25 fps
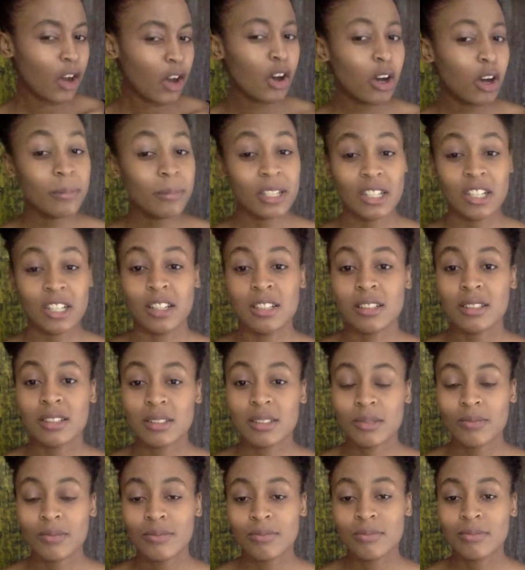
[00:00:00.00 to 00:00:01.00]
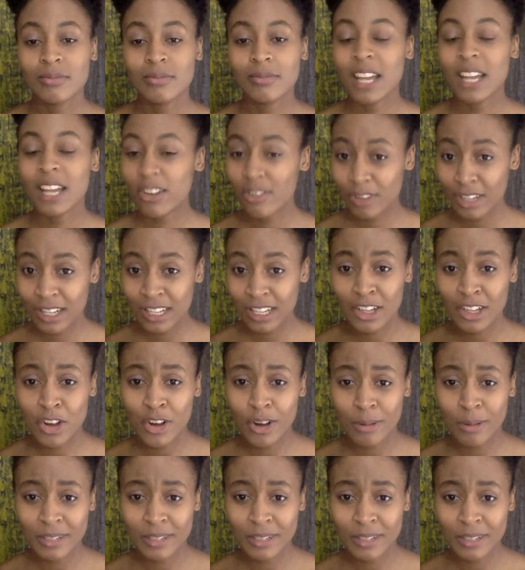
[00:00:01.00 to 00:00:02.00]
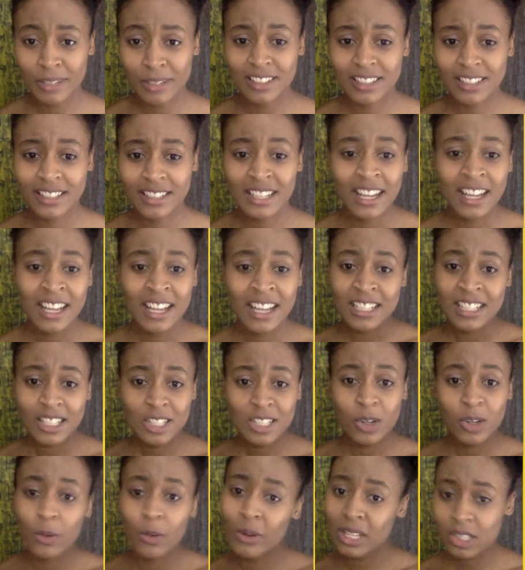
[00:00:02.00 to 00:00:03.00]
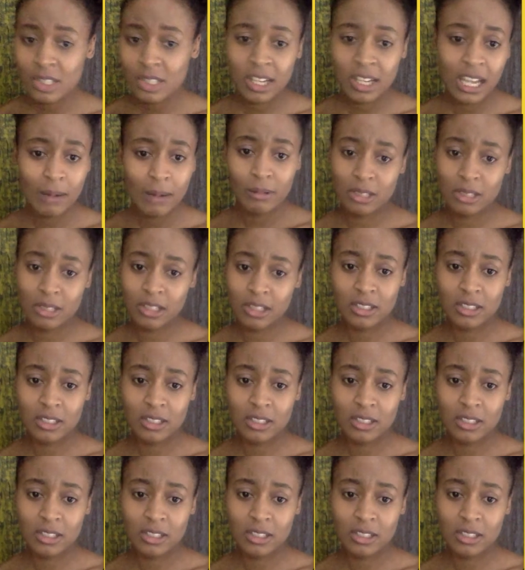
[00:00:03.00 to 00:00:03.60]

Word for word: Oh, it does. I really hope it does. So once you're able